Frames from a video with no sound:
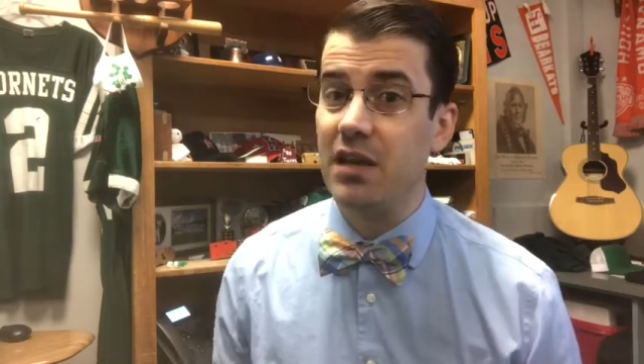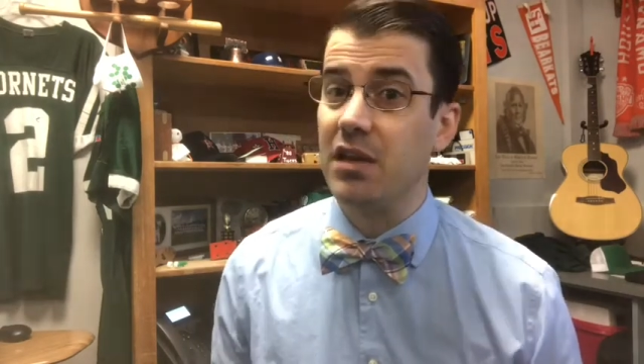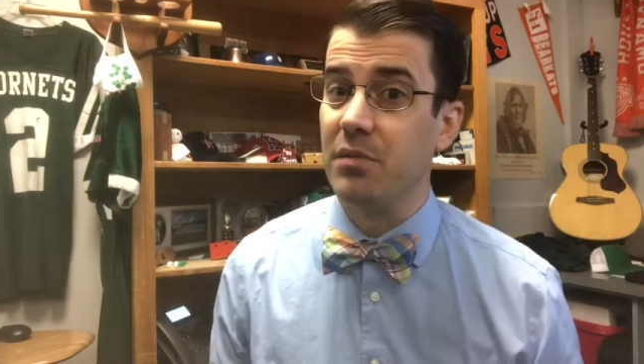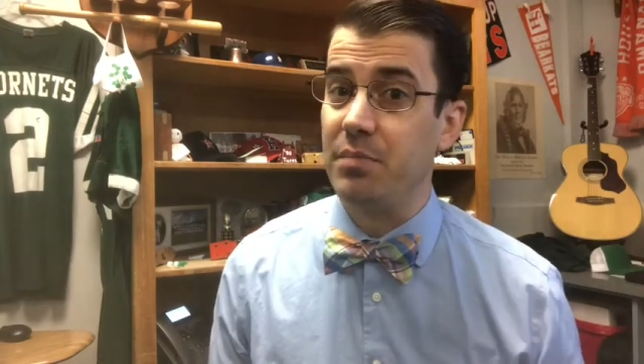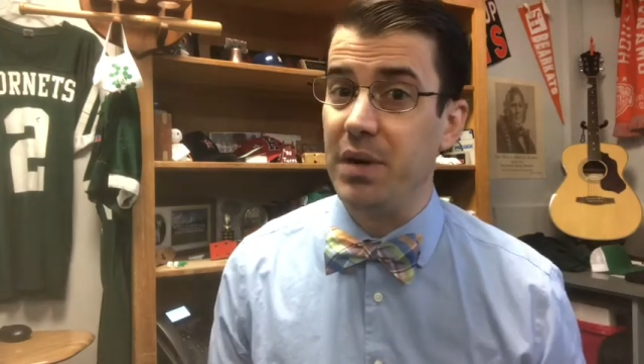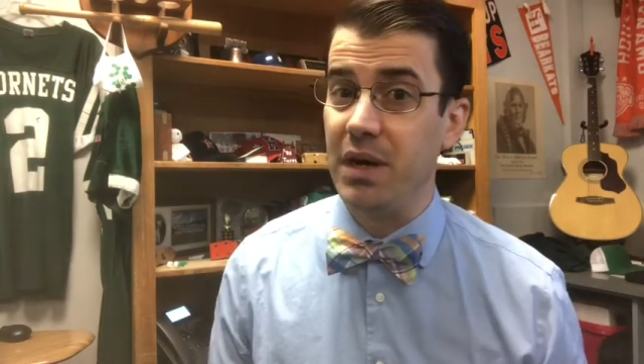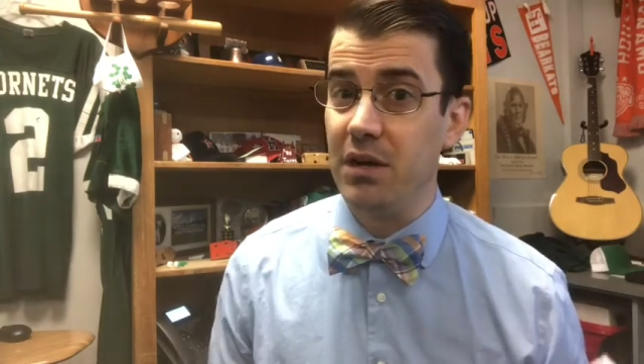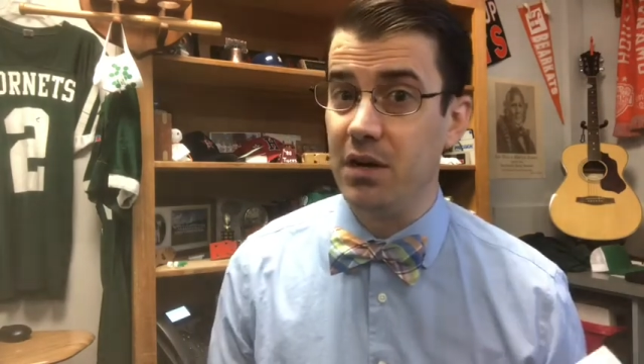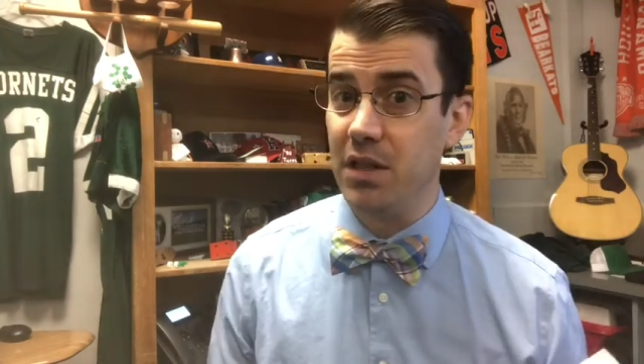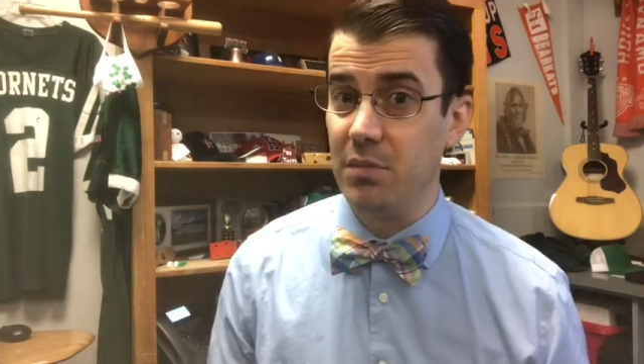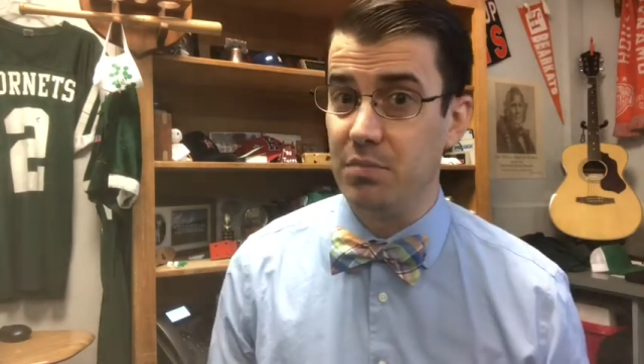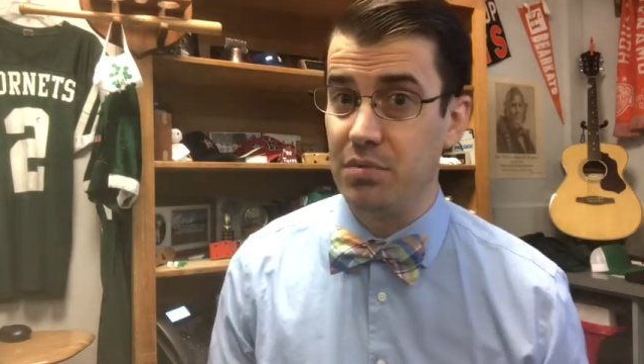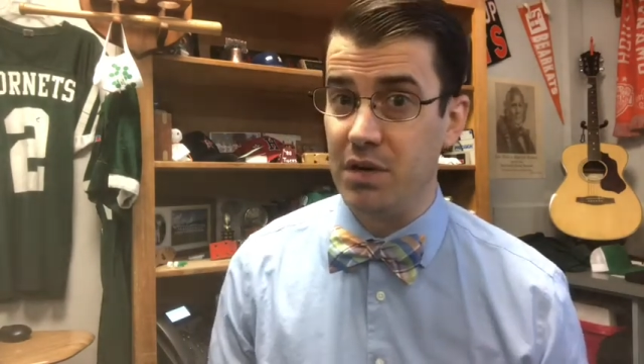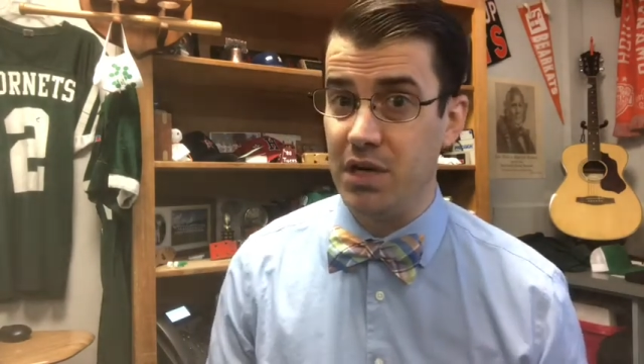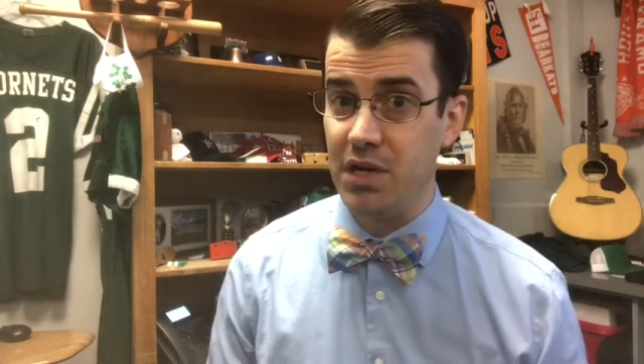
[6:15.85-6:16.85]
comparing the
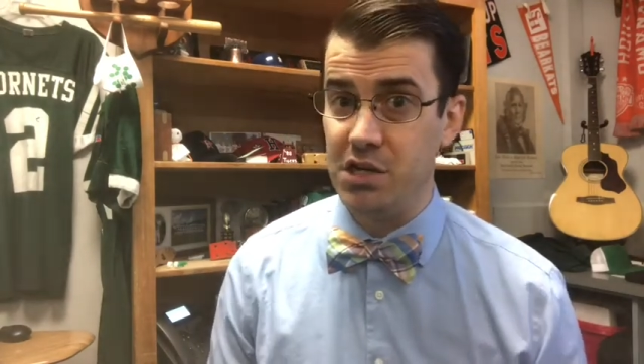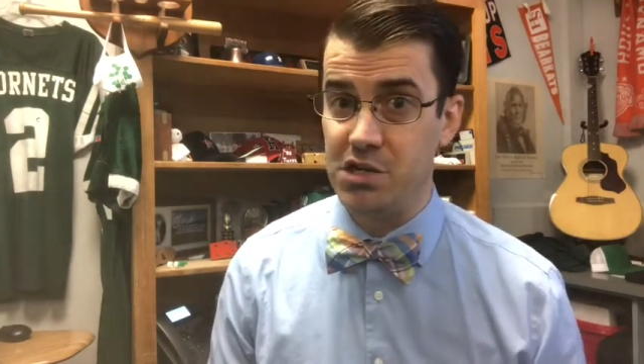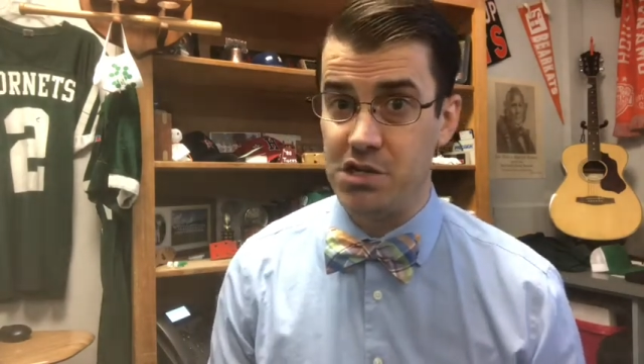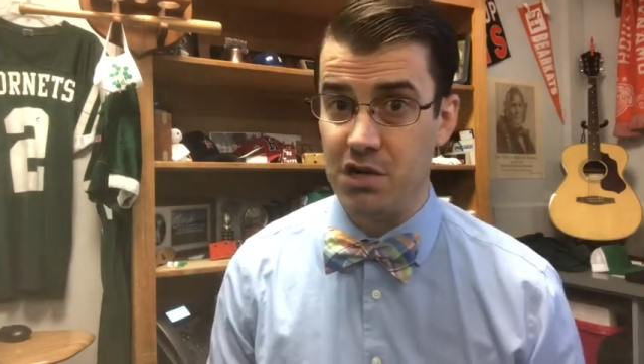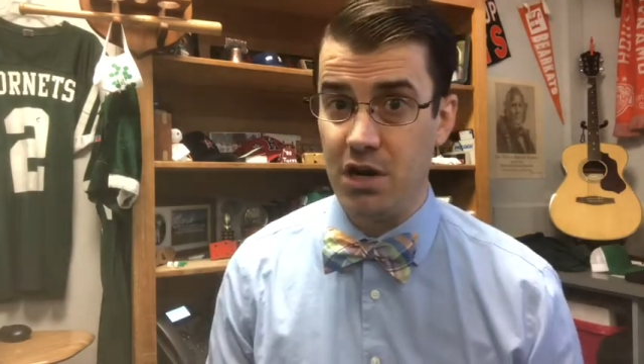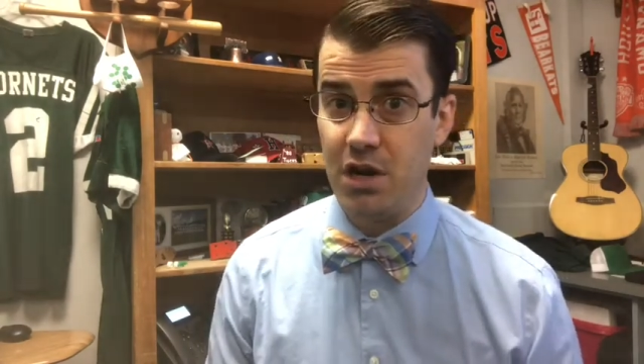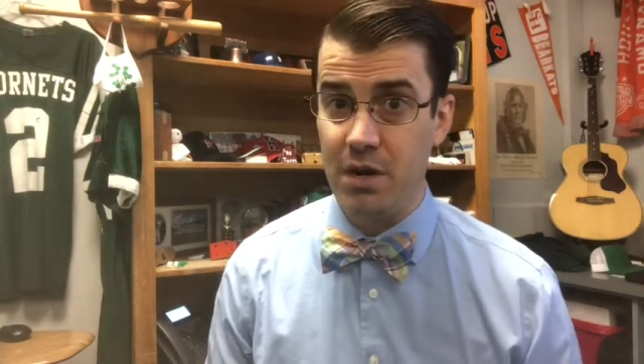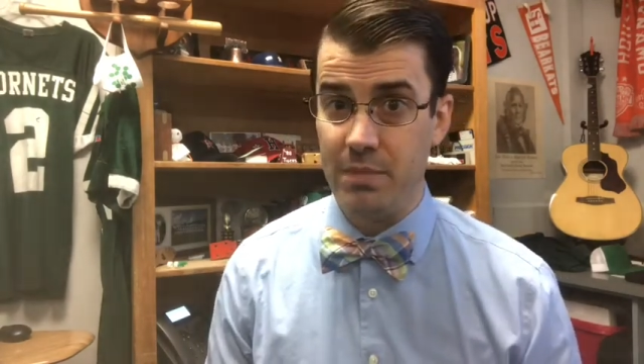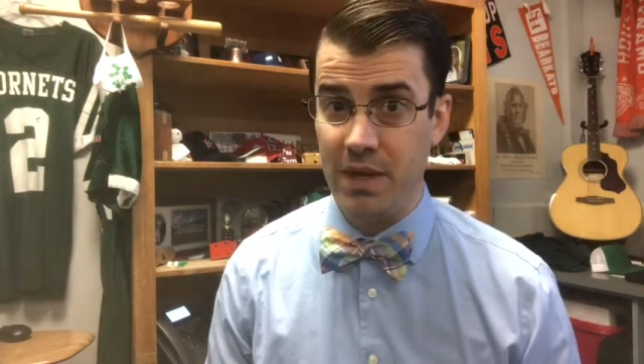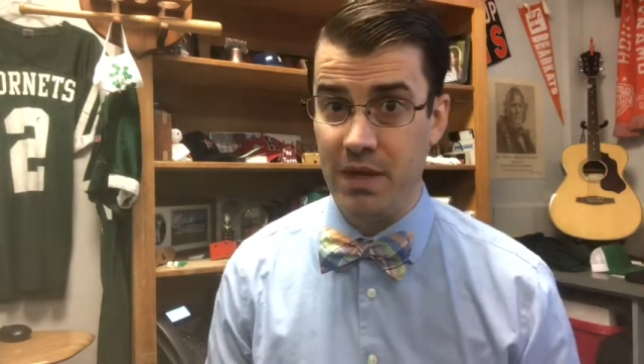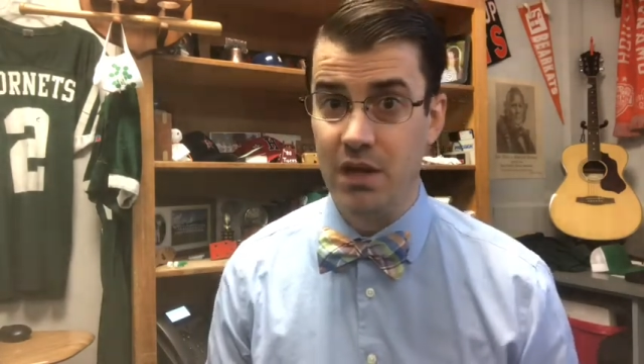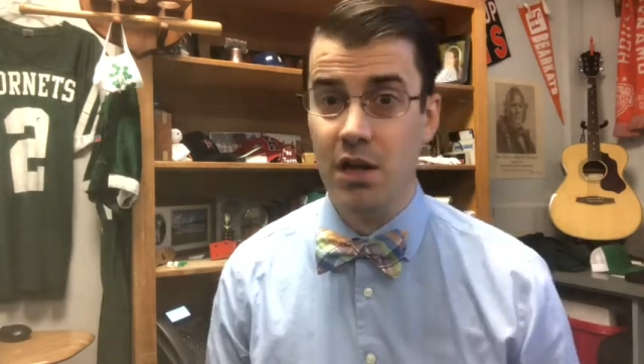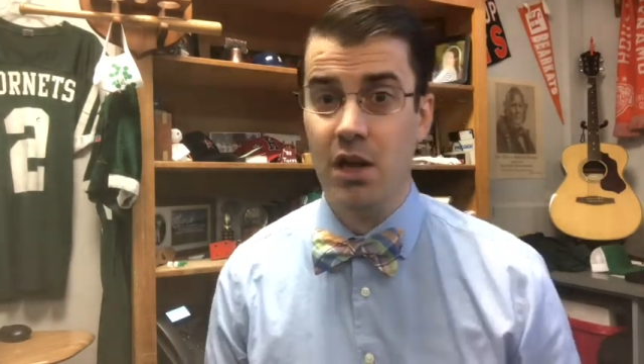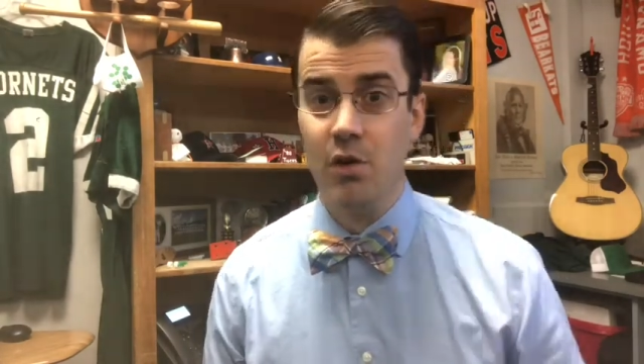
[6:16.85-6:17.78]
British Army